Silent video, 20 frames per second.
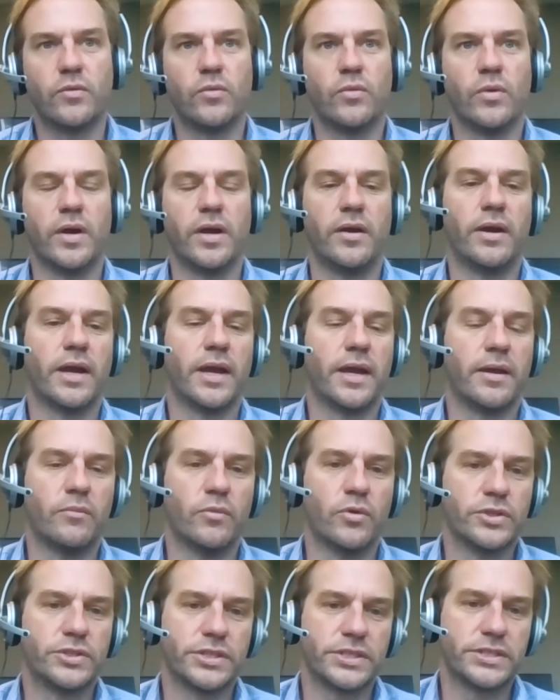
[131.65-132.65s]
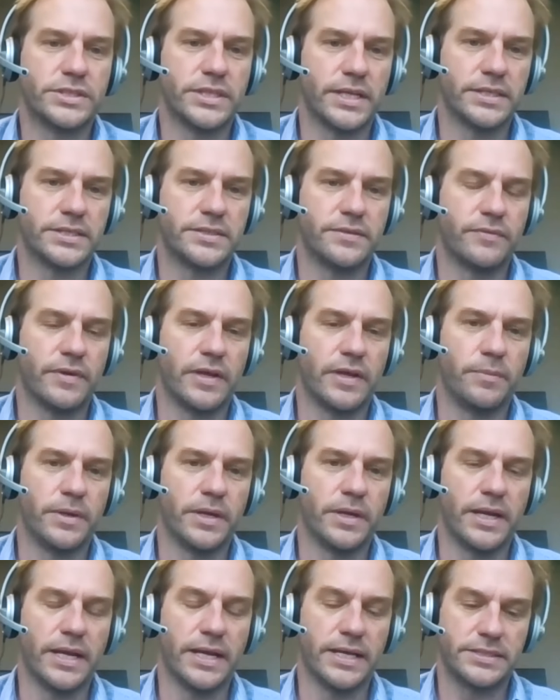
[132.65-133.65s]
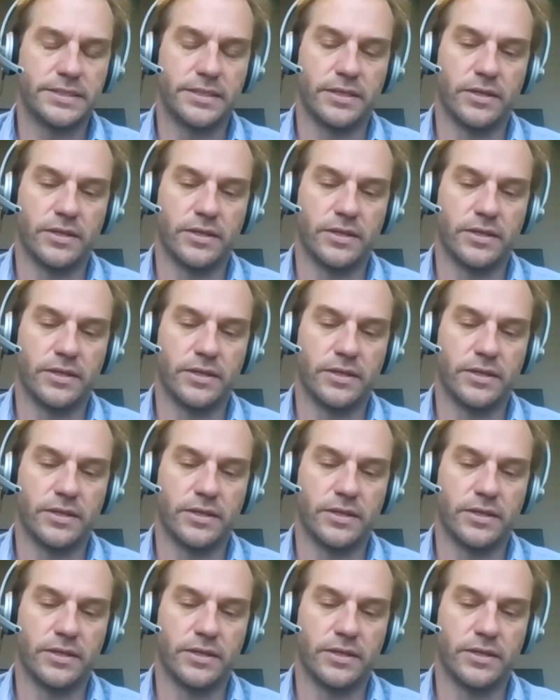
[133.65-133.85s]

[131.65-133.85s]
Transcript: where I had more success developing an asset